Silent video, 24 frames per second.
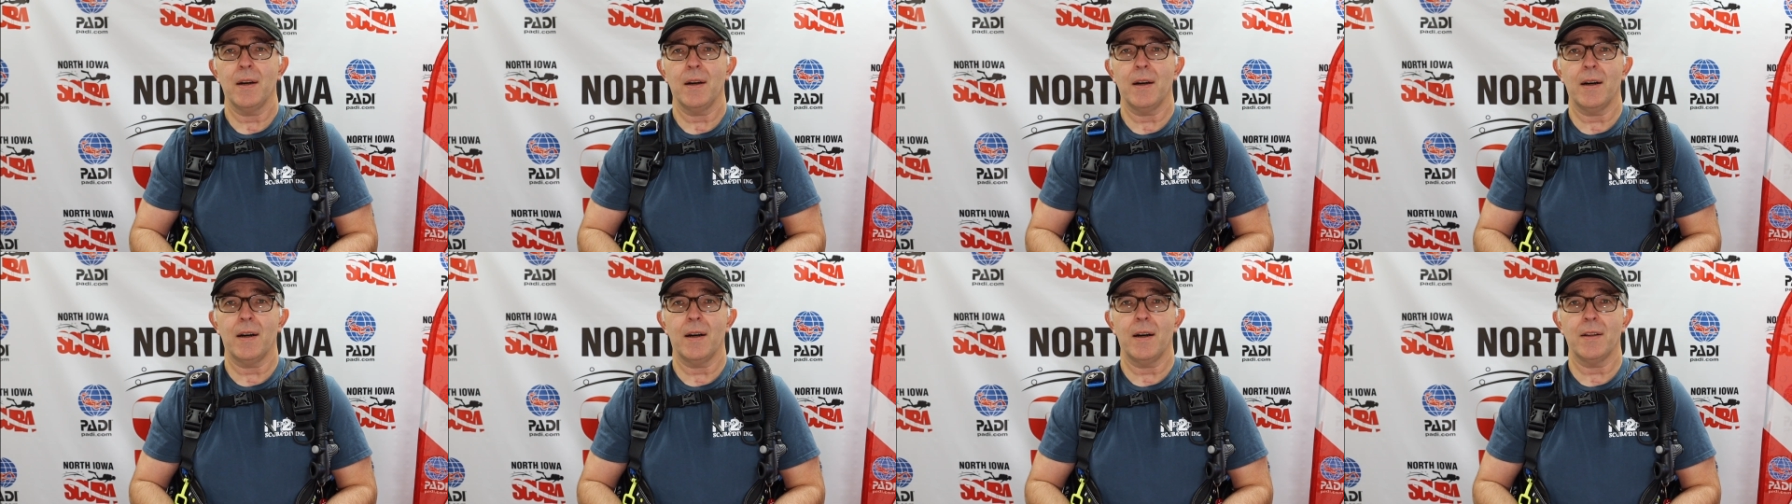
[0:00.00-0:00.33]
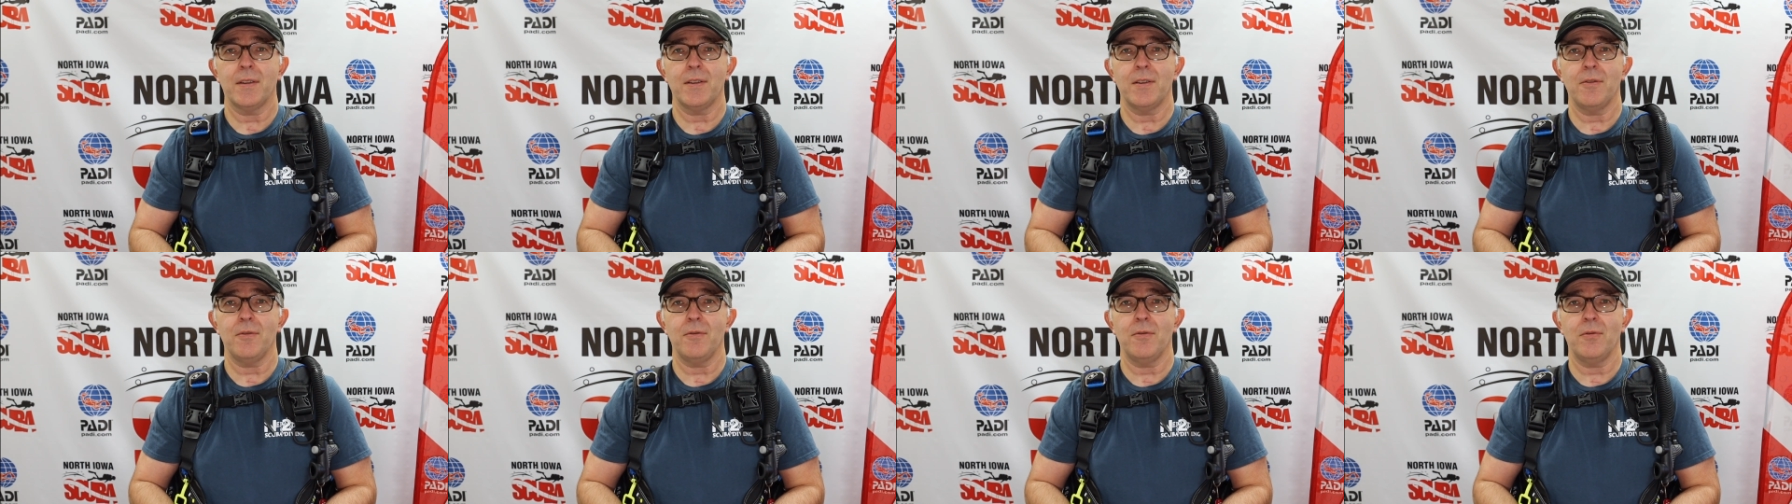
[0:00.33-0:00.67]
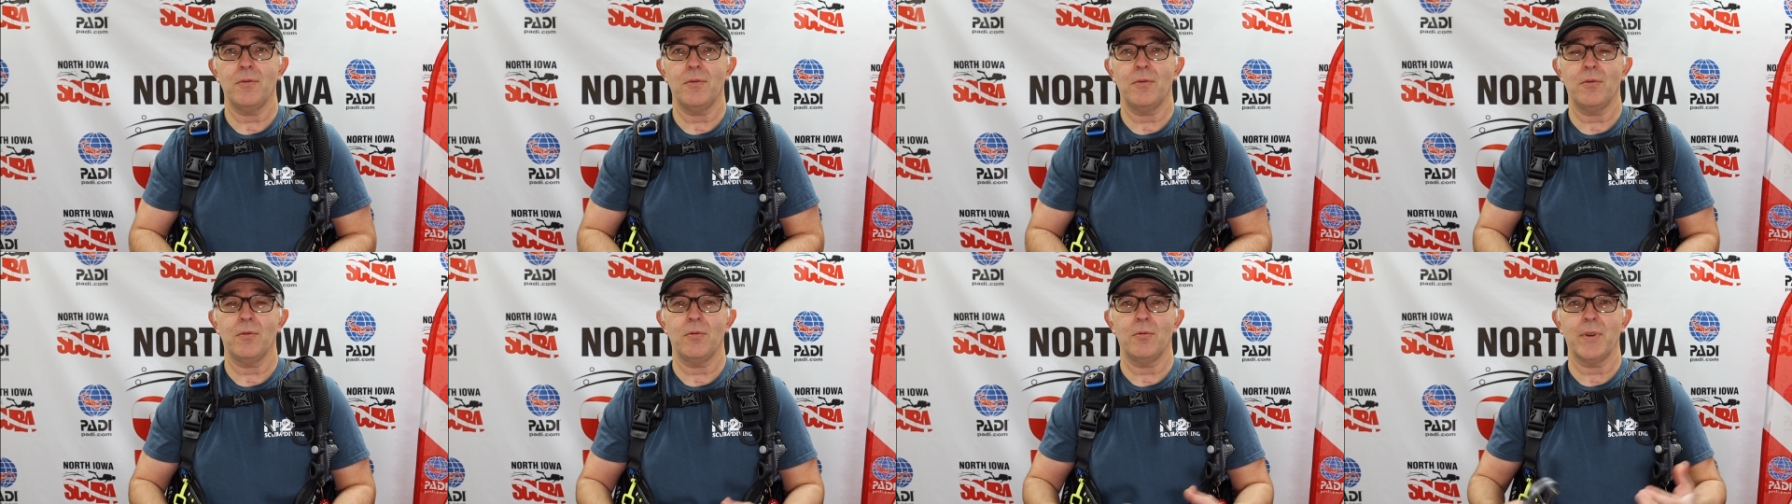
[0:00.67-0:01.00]
uh,
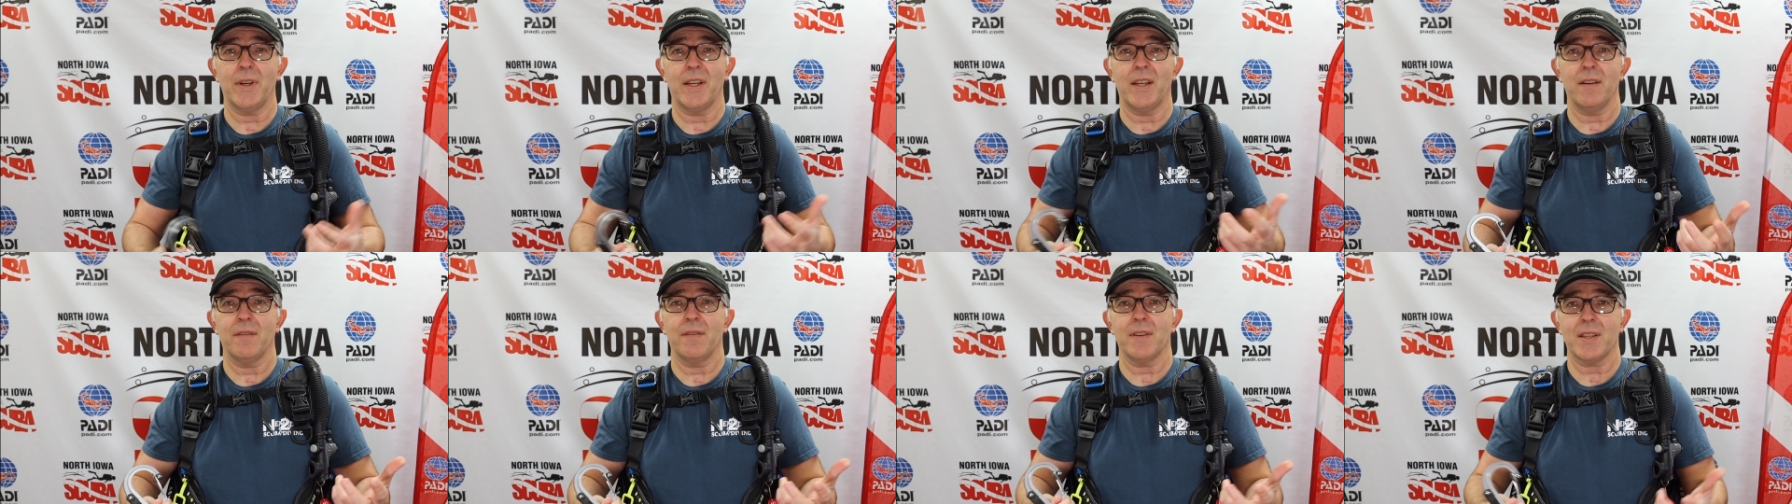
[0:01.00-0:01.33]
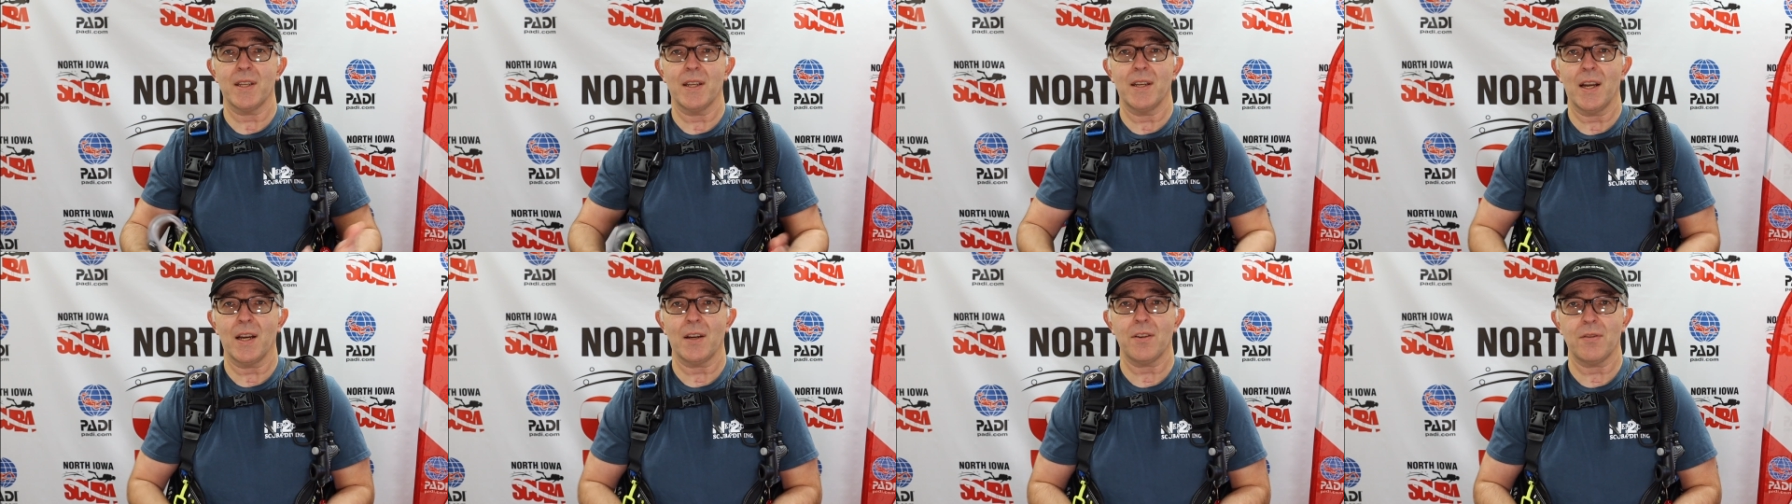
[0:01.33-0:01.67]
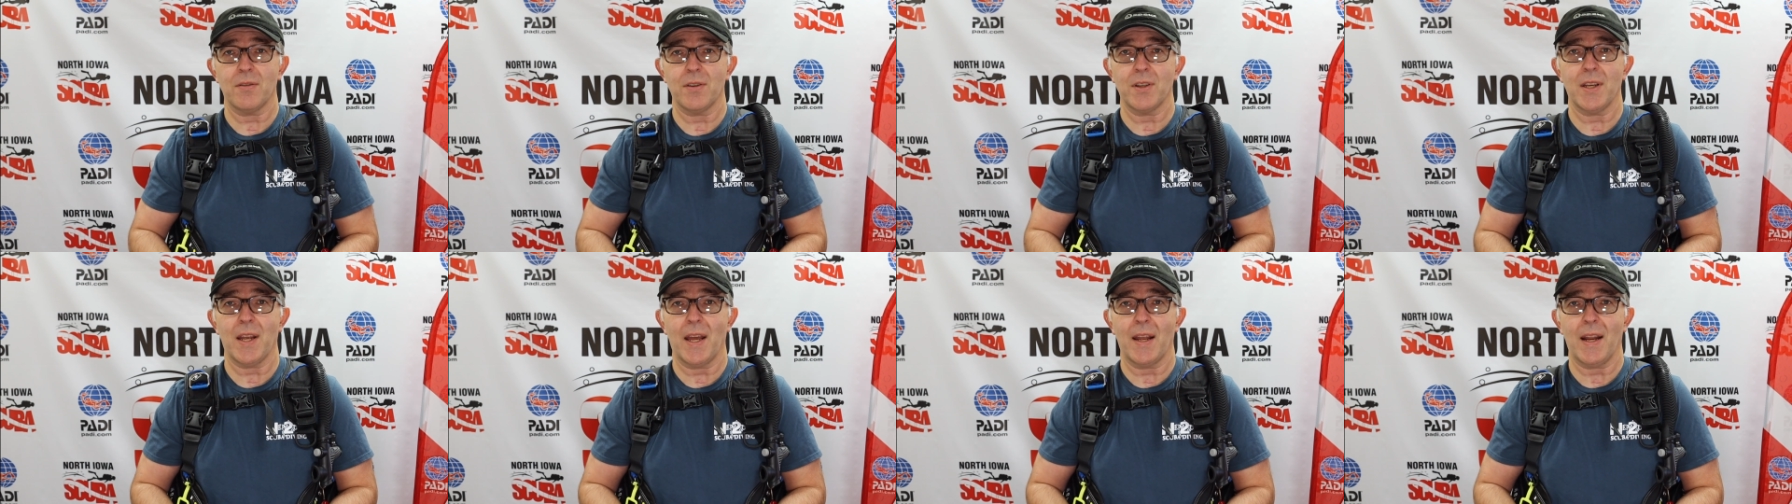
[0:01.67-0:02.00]
to give us an
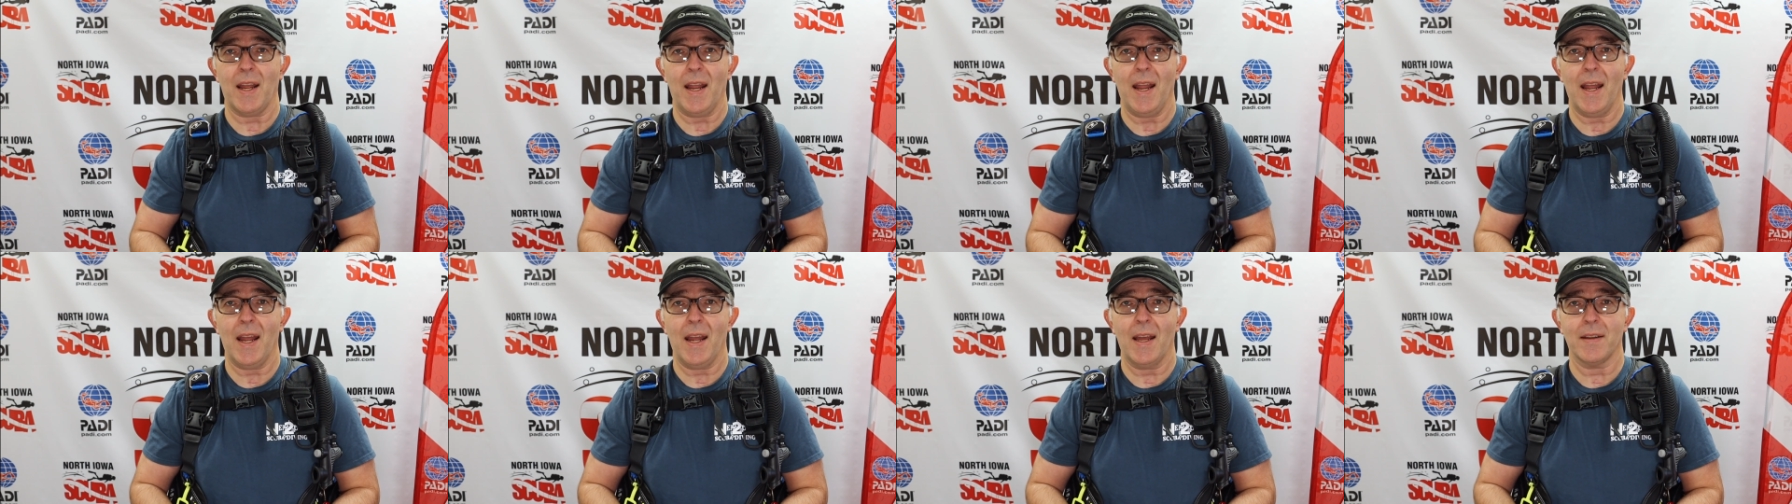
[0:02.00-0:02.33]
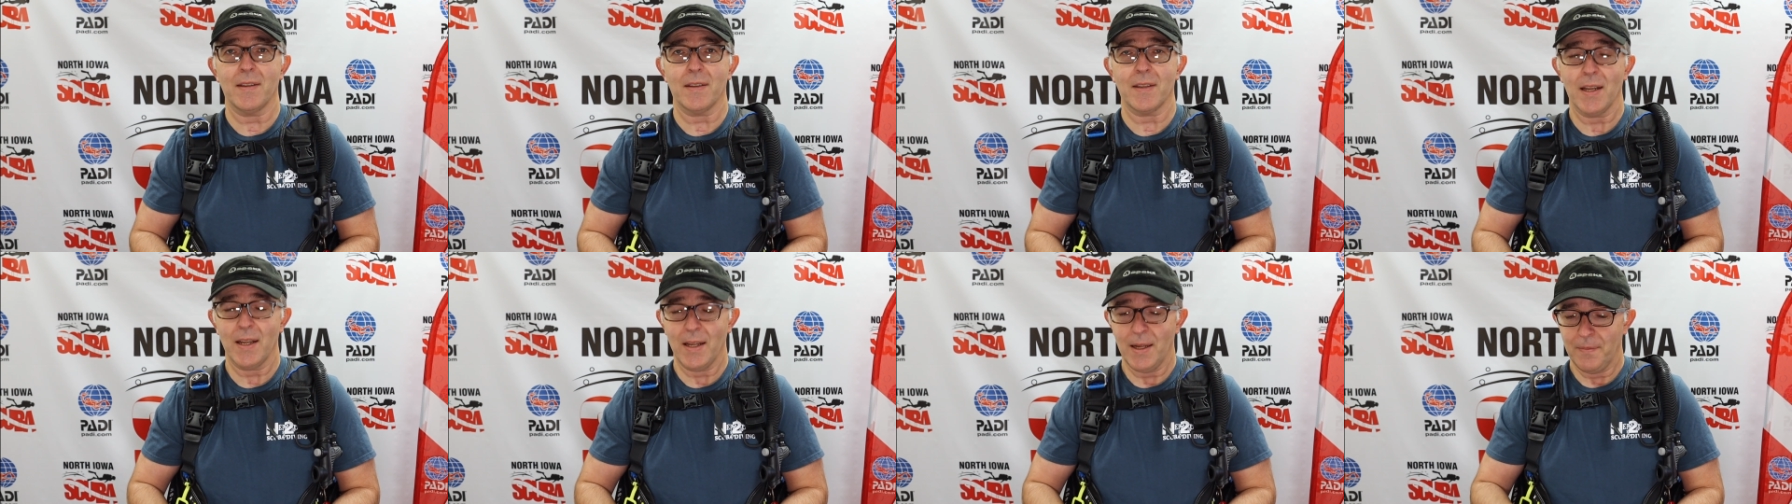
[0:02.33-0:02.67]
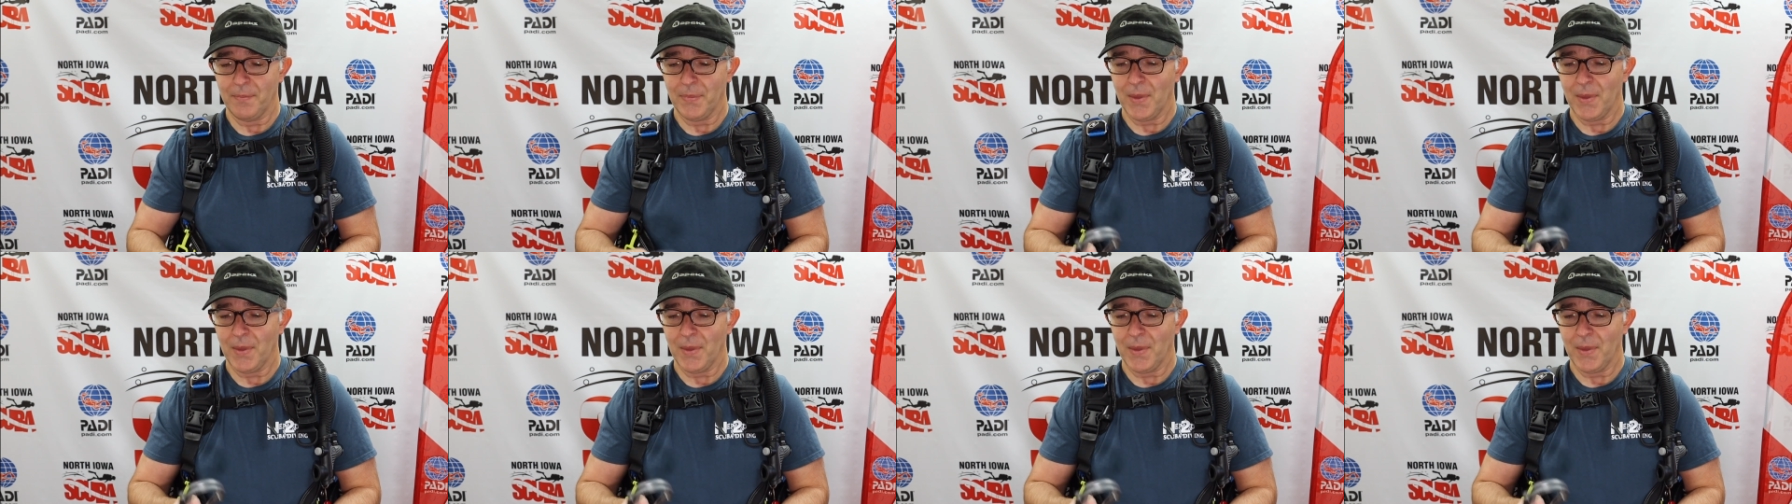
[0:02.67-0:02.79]
extra set of hands.